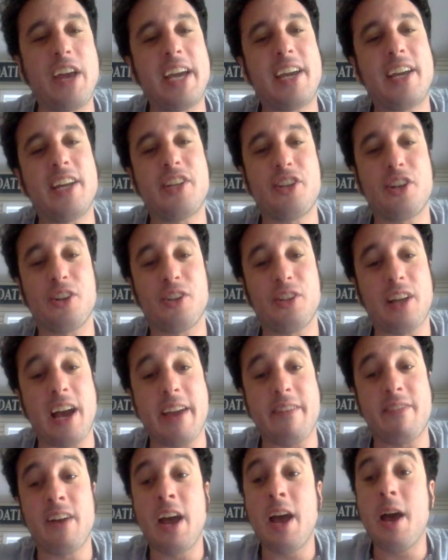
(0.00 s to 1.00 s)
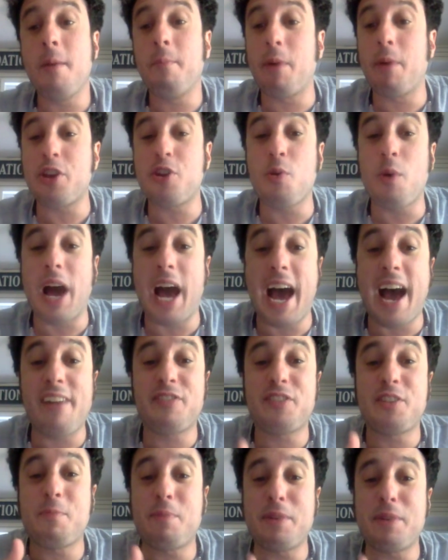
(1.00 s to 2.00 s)
fig in your life, but you
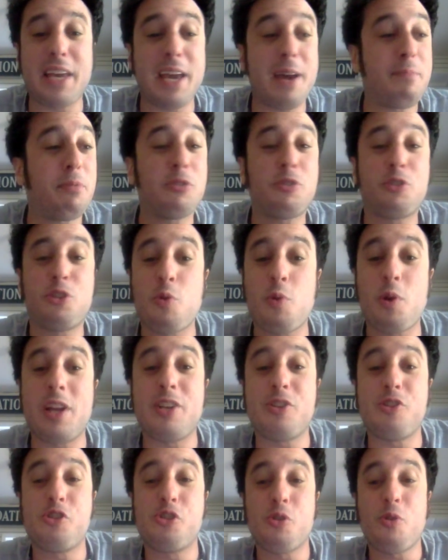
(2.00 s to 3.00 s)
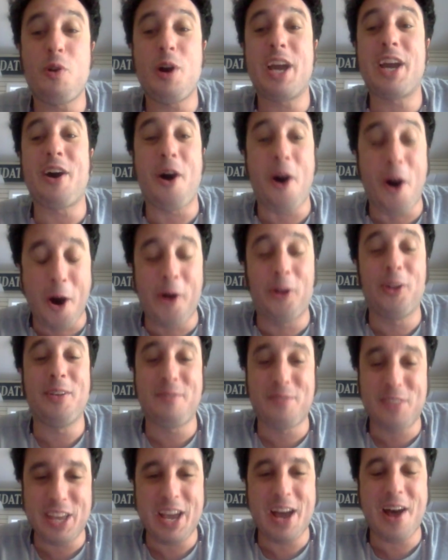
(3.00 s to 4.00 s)
have to be able to enjoy all
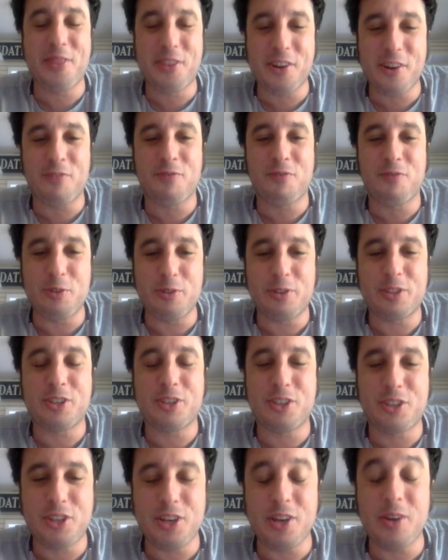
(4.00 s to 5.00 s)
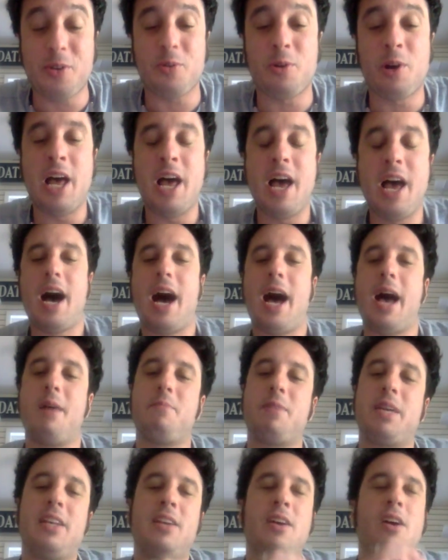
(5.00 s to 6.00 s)
of the other fruits too. I
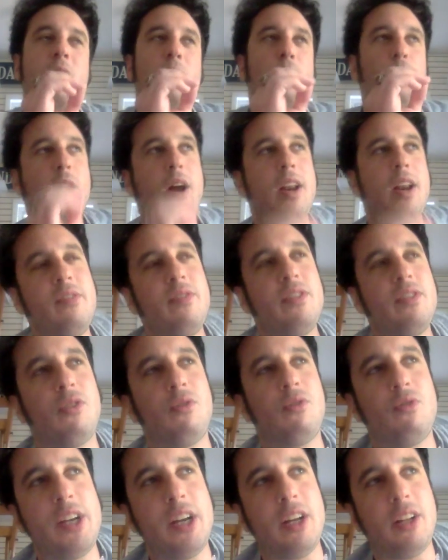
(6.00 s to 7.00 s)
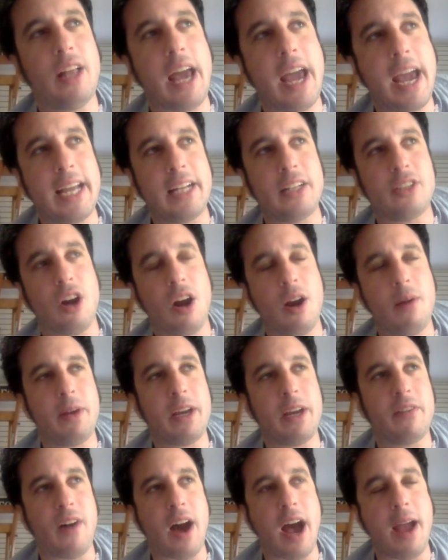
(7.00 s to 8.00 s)
mean, one of the real
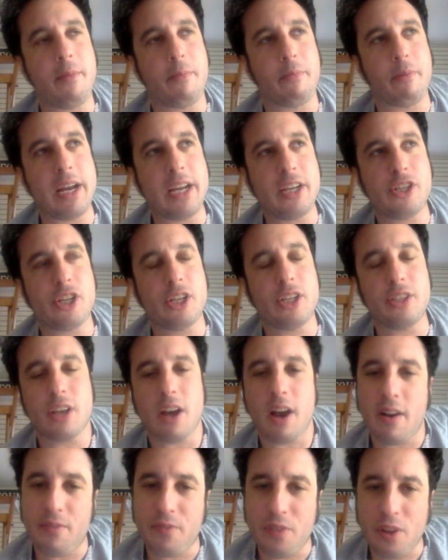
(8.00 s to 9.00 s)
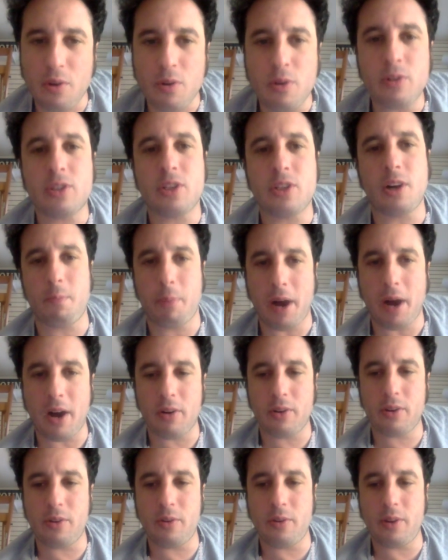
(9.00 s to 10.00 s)
adharmic vibrations of the
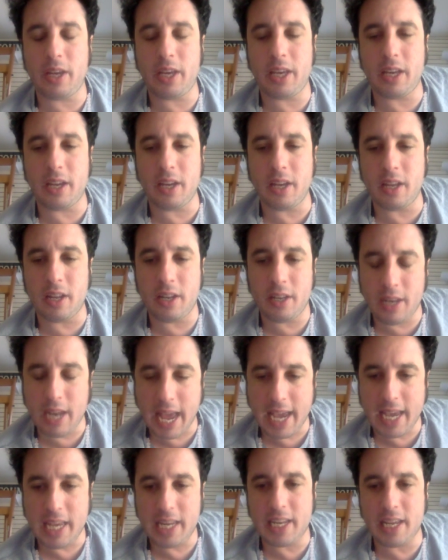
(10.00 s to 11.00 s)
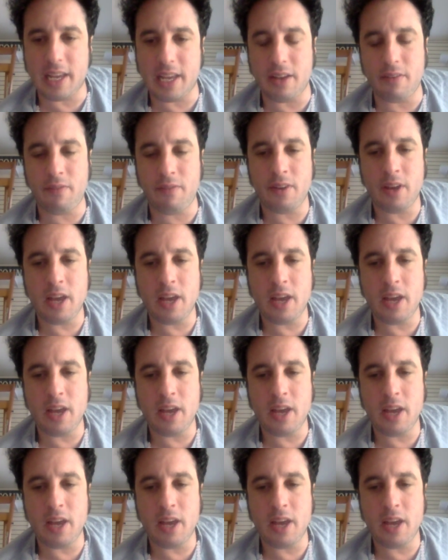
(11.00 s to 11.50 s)
Uttaraphalguni native